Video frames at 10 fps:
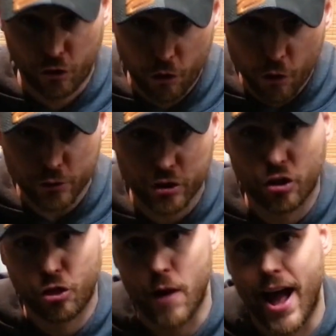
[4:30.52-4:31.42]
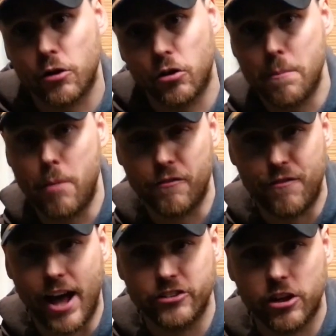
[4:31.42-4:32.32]
to the thoracolumbar
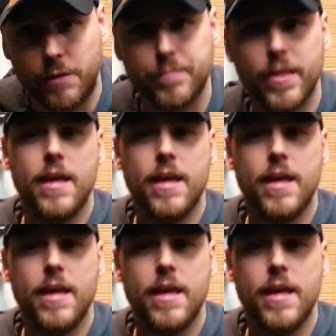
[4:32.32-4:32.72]
fascia,